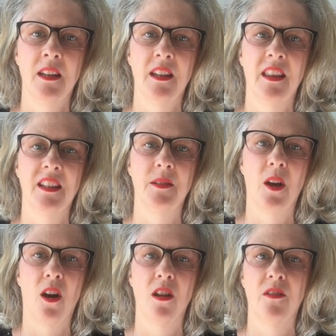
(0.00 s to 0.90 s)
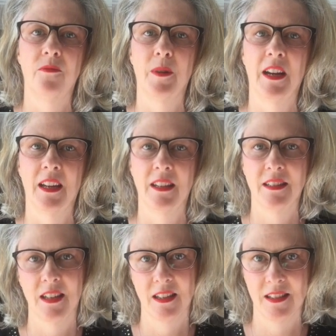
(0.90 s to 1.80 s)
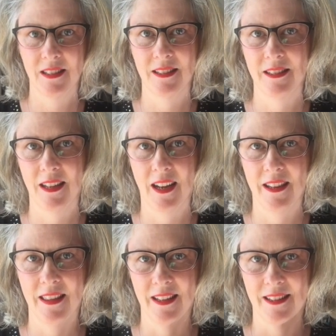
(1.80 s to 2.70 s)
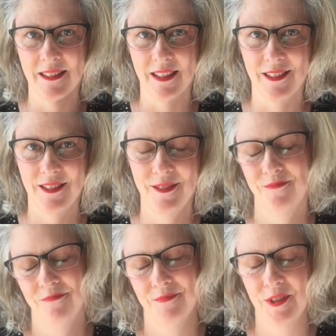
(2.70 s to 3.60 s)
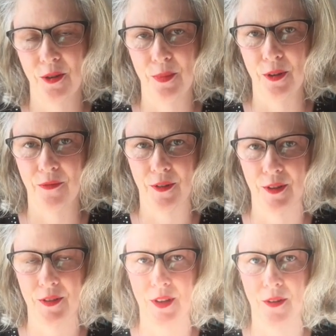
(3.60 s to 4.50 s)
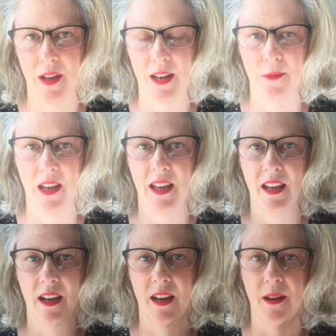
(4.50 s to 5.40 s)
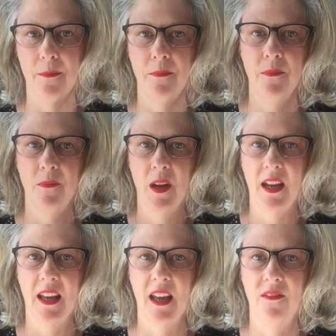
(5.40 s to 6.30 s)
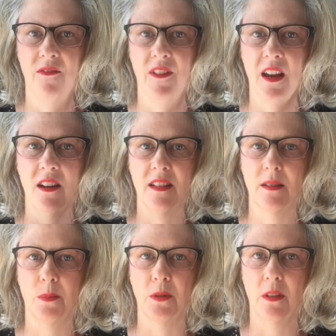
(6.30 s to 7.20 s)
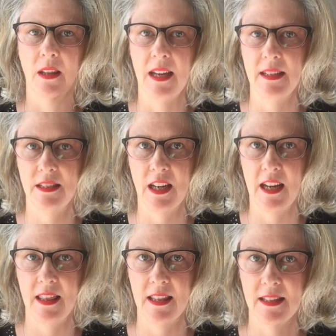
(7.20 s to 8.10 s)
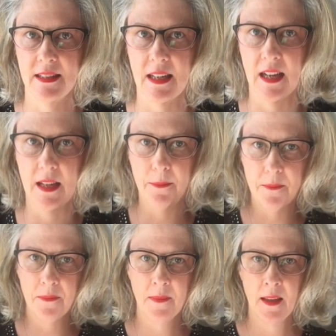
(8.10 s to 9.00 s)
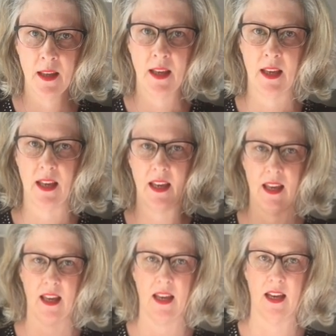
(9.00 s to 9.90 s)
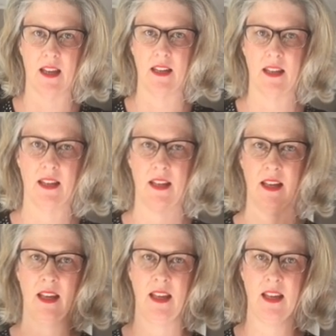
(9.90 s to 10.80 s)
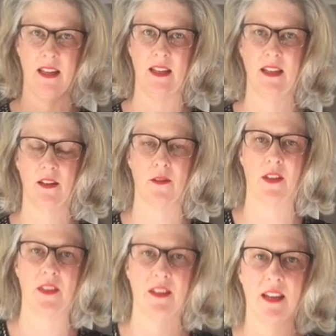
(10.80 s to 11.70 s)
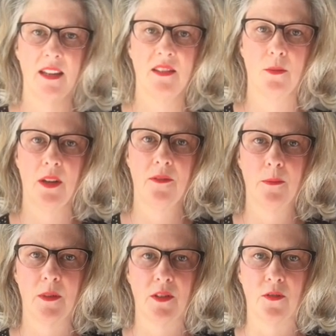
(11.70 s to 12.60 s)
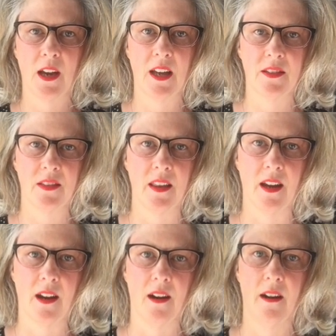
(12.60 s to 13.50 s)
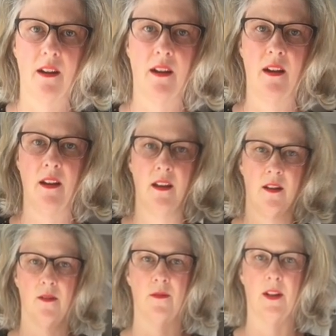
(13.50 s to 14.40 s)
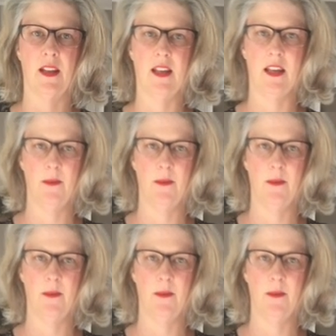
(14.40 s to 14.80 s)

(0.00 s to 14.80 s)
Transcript: This olive branch, I think it's so beautiful. So anyway, again, very simple light chain this time. And nothing takes away from the dress there, really,